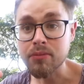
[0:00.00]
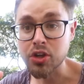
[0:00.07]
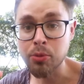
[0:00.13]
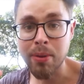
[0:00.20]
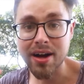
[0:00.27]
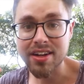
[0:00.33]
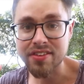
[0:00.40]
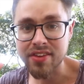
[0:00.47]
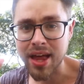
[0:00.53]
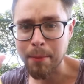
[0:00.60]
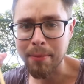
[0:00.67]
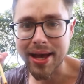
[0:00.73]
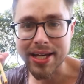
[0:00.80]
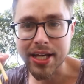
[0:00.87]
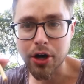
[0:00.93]
you bite in that
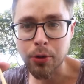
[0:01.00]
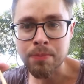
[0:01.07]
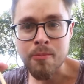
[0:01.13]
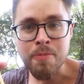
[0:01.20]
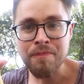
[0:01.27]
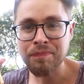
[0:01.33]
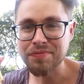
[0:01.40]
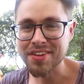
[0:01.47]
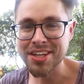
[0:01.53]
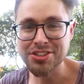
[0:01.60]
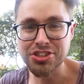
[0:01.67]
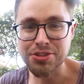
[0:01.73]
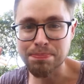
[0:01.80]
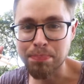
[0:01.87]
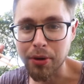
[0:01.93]
mango and
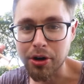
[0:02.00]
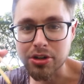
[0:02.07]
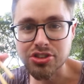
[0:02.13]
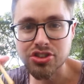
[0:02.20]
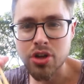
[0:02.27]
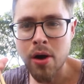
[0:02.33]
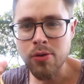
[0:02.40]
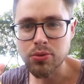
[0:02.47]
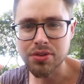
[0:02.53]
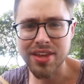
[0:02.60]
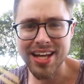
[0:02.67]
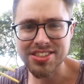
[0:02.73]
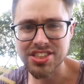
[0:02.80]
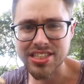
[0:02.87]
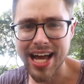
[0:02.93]
just burst with
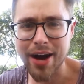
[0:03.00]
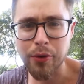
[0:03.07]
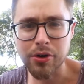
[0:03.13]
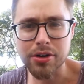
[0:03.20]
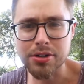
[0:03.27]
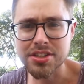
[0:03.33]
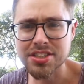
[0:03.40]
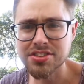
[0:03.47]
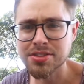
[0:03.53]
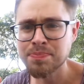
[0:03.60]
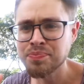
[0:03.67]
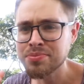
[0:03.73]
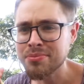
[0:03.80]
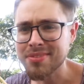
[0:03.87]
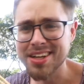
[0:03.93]
that sourness,
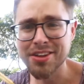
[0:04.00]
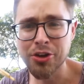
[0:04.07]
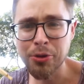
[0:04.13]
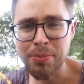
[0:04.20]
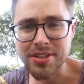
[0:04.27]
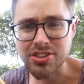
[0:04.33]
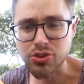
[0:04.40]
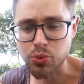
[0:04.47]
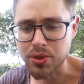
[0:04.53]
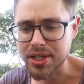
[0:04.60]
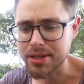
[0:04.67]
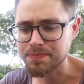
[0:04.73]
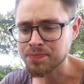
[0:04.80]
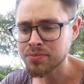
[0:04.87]
a little bit sweet,